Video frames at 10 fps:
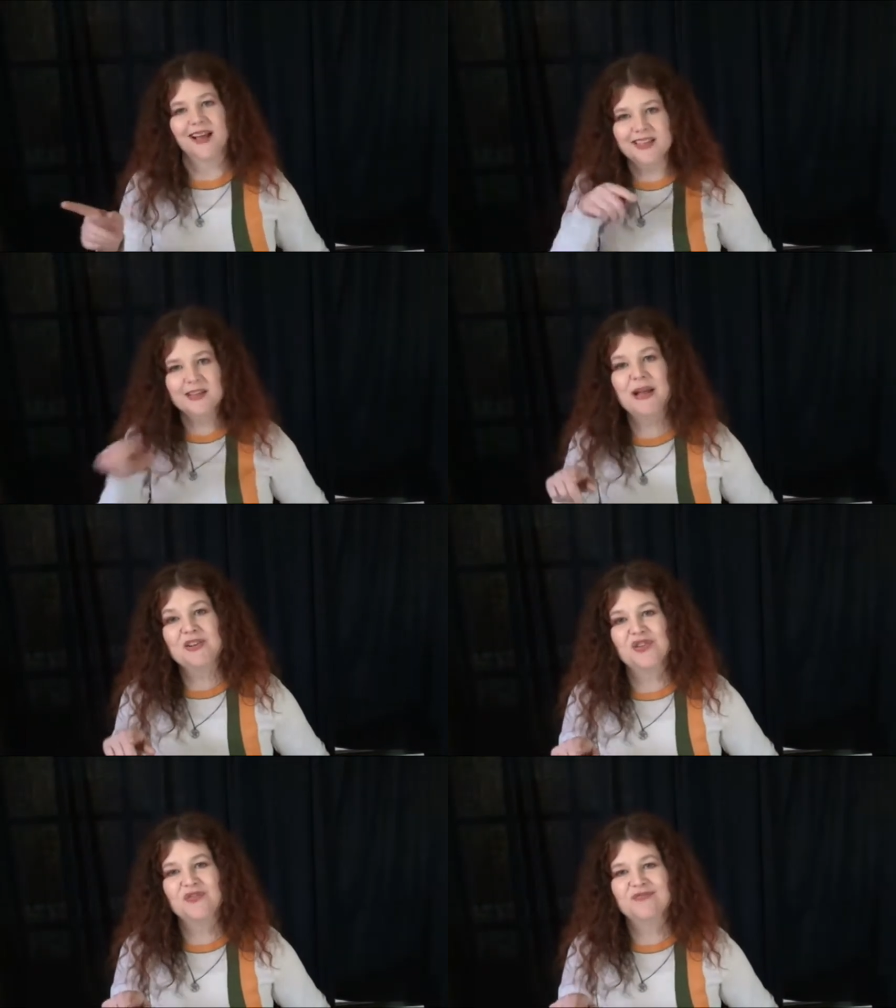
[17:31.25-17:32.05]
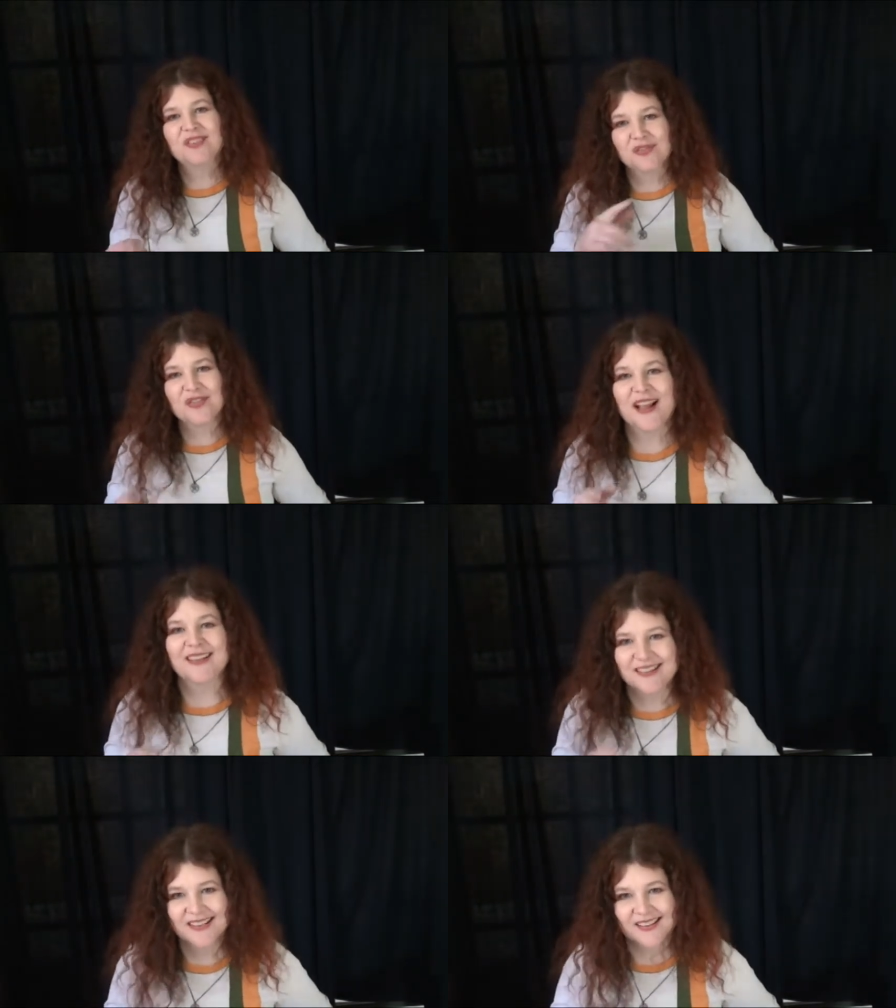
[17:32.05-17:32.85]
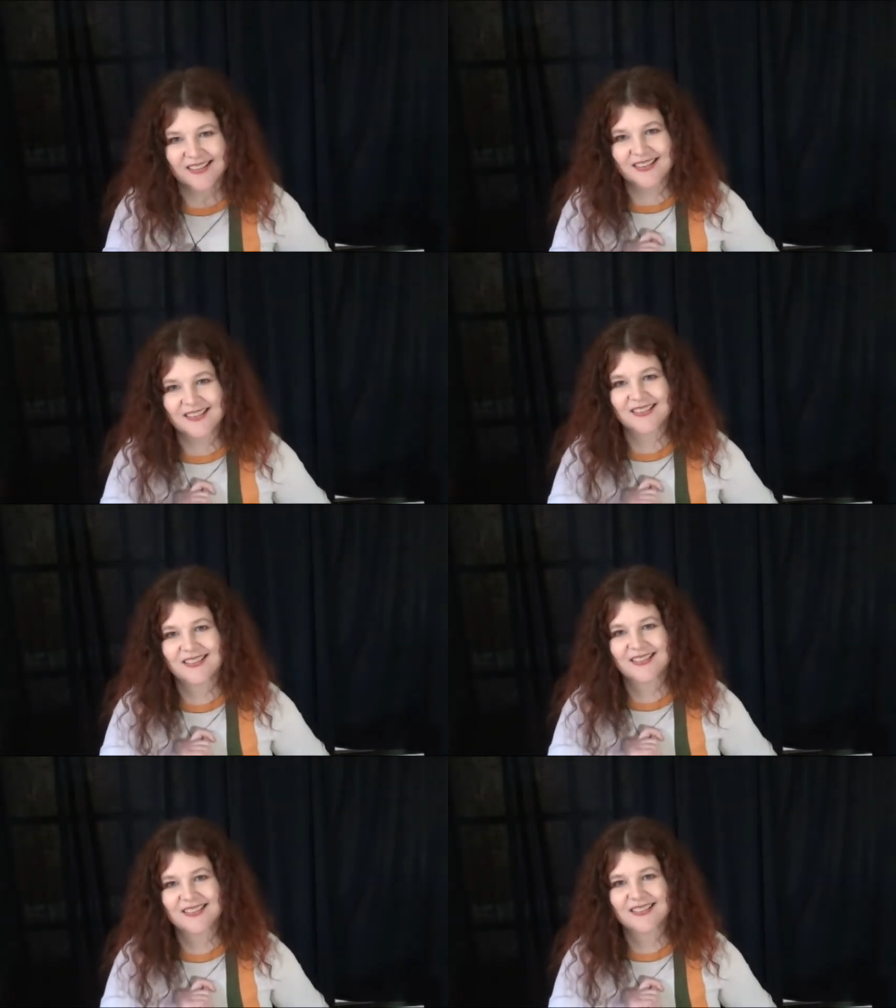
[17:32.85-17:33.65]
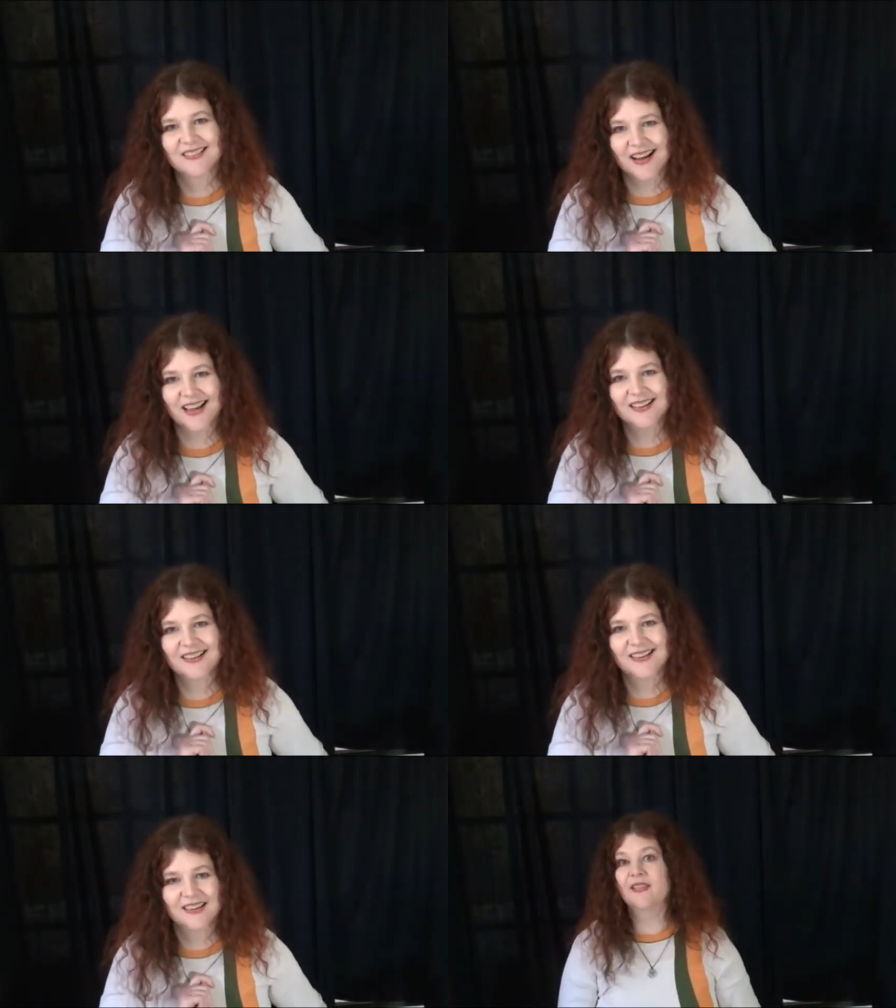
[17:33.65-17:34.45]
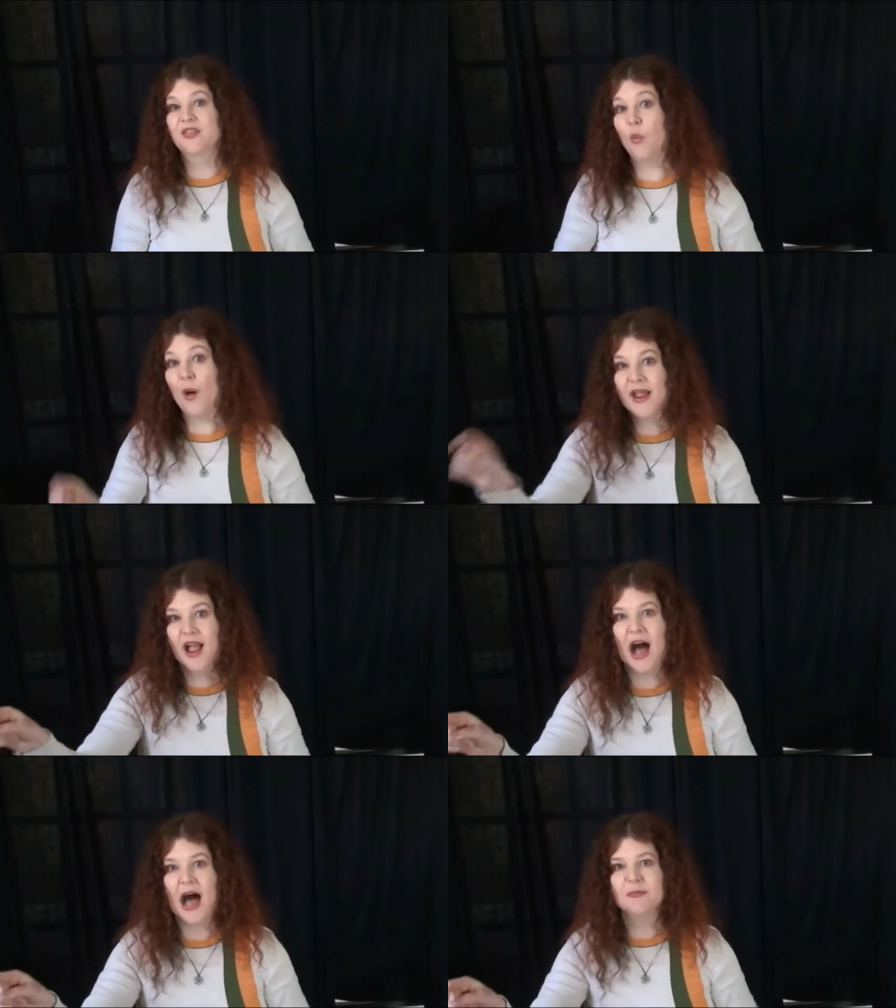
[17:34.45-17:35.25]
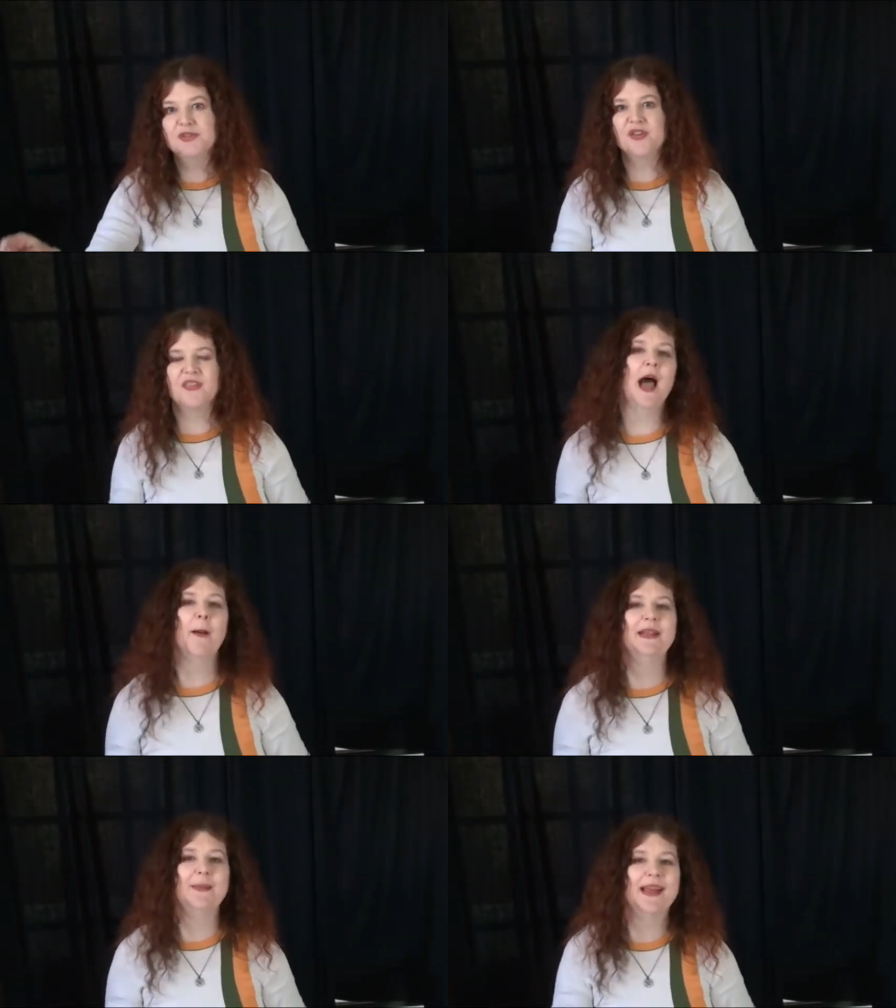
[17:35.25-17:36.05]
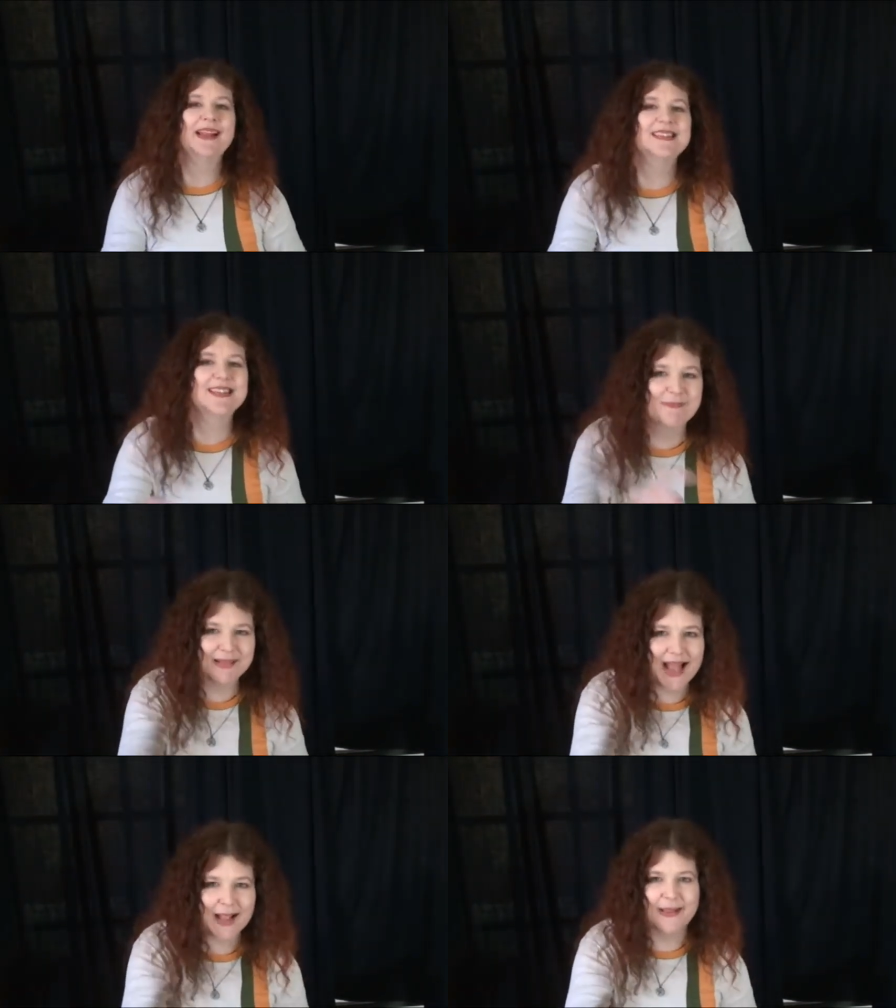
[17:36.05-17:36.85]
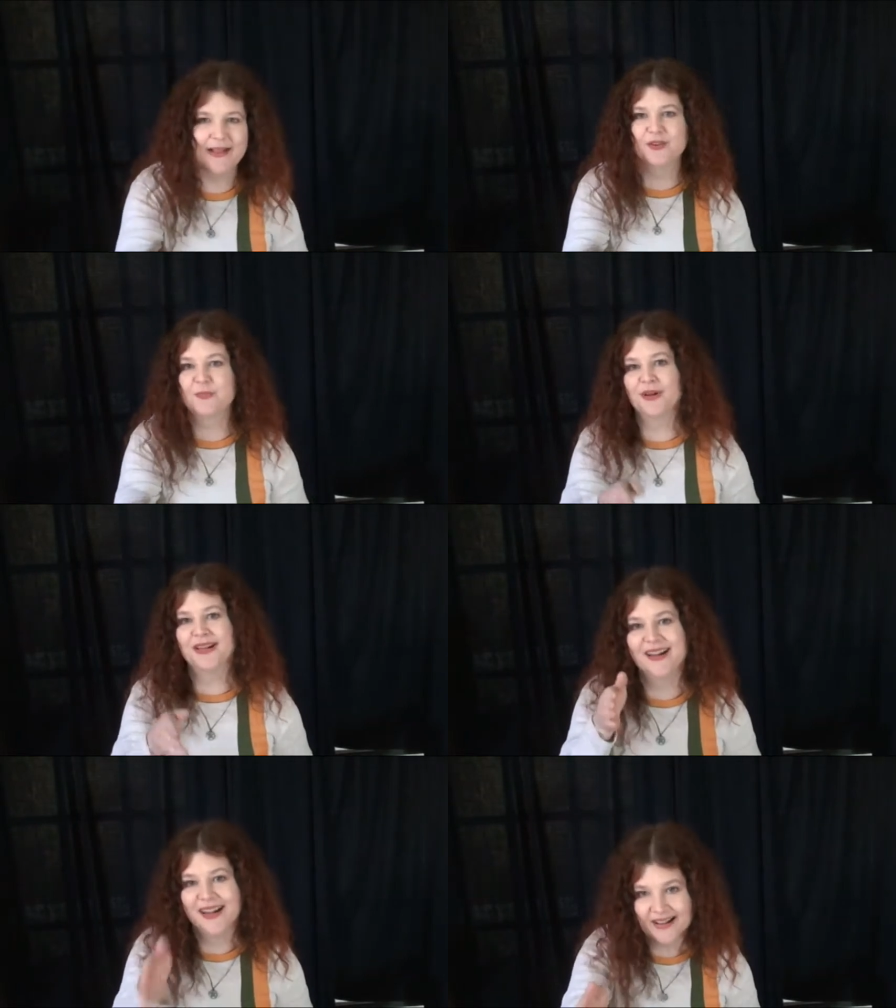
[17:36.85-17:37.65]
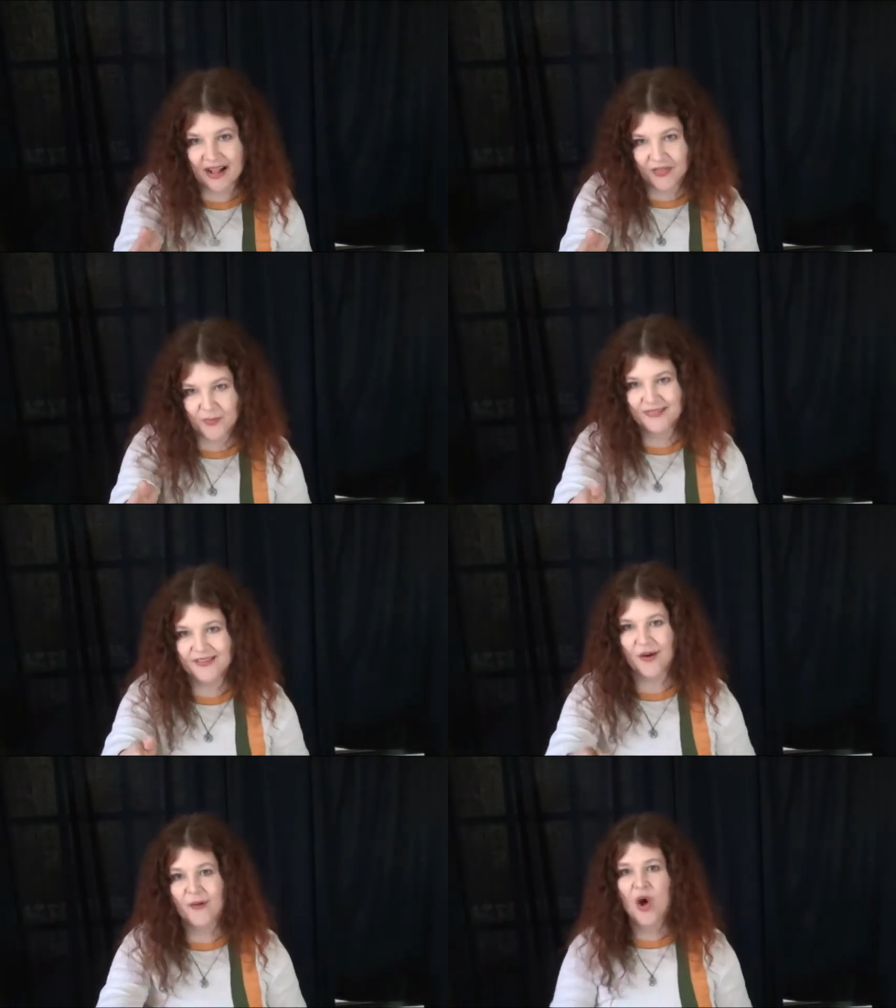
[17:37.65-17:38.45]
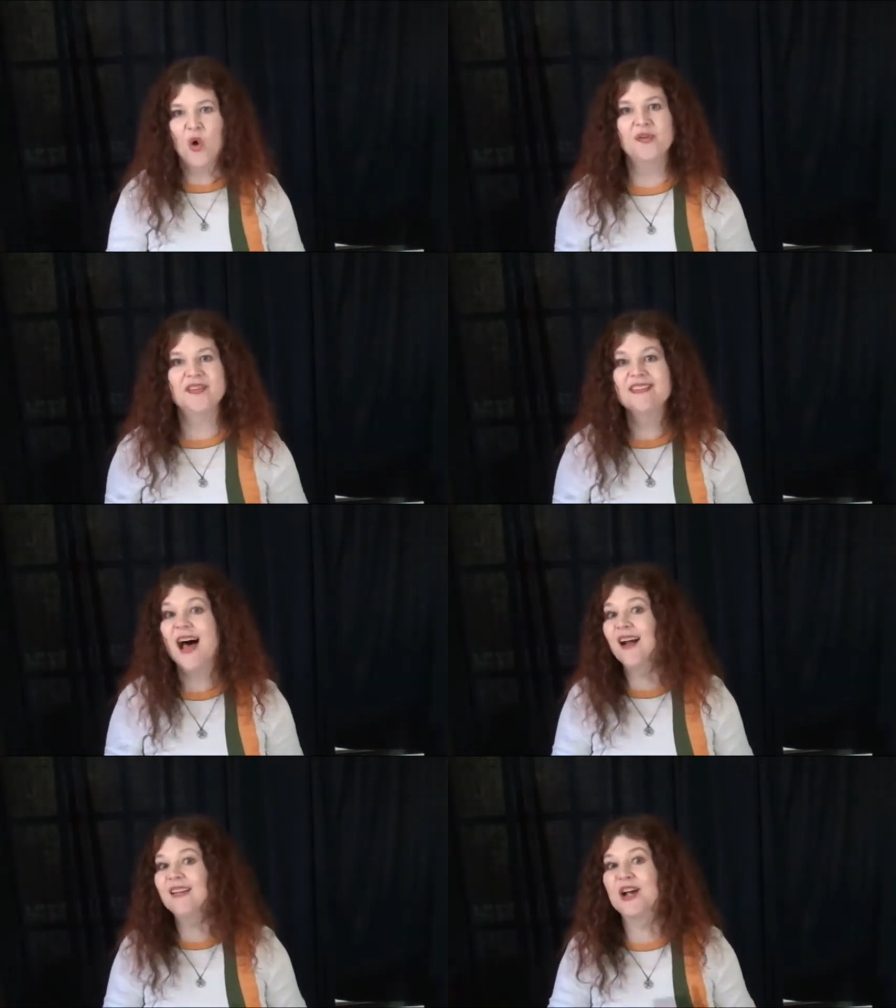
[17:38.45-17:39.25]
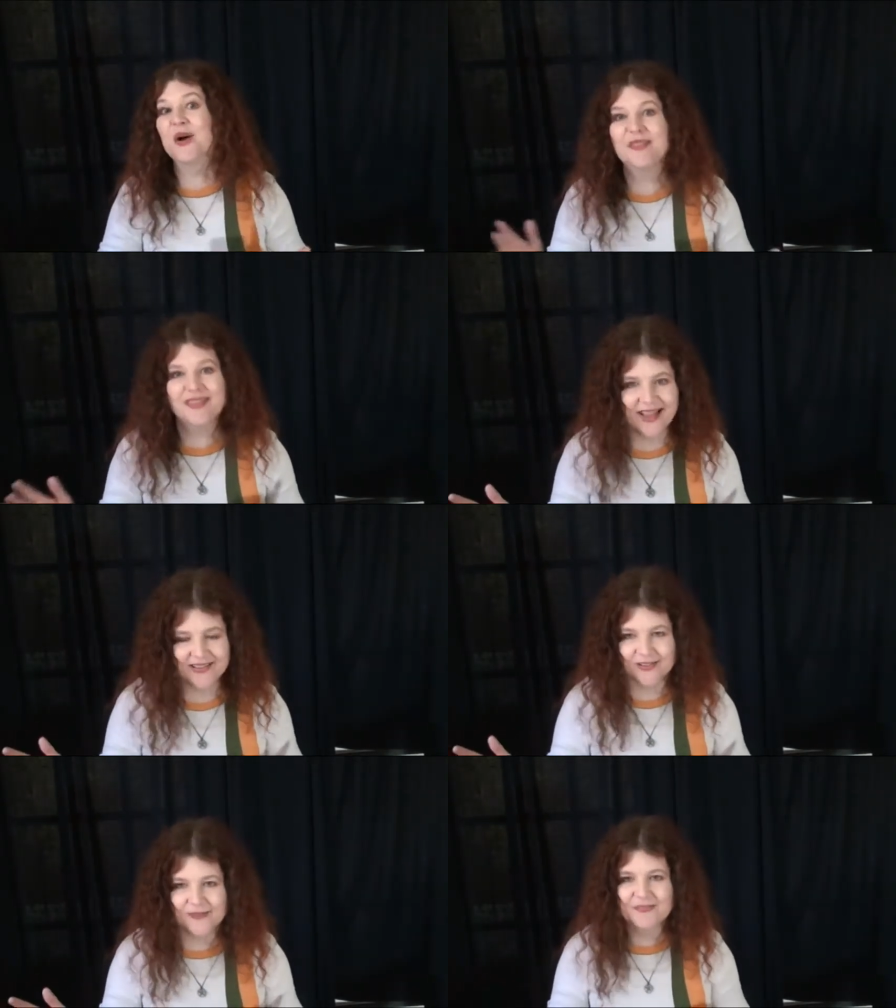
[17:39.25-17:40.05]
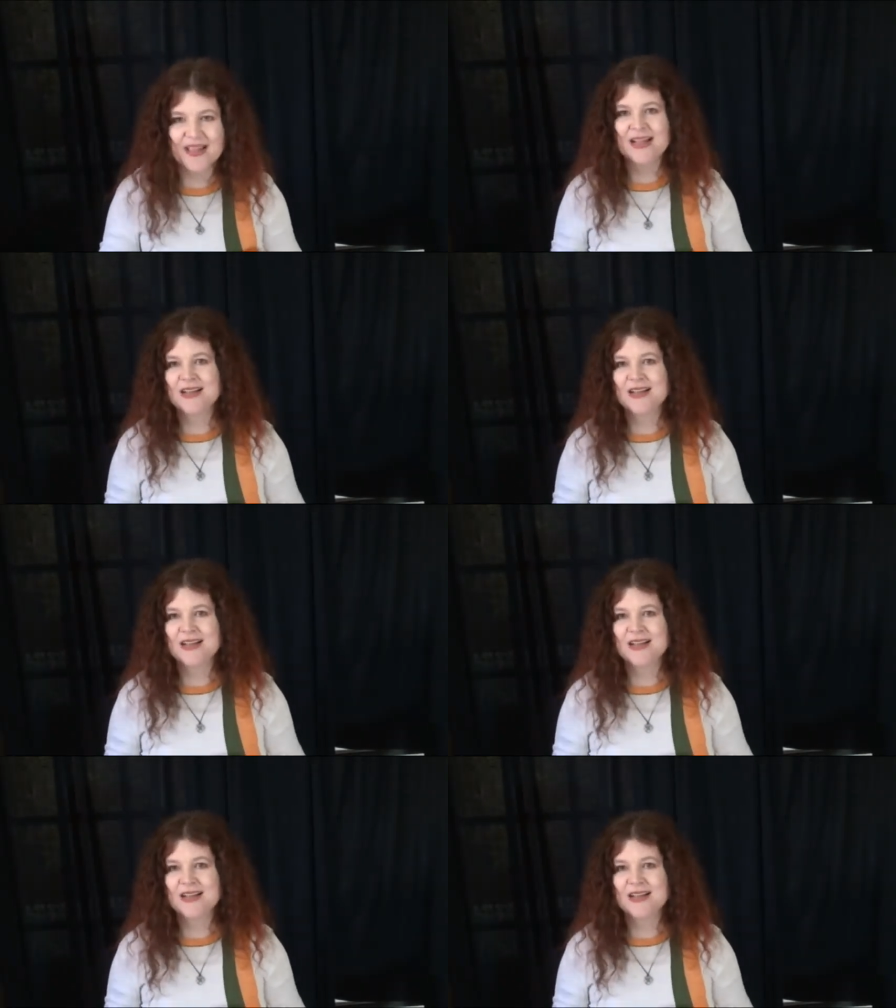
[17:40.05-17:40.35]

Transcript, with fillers: I did mention this was the 1960s, right? Like, the white cop shooting the uppity but innocent black man who was pointing a gun out the window was entirely coincidental.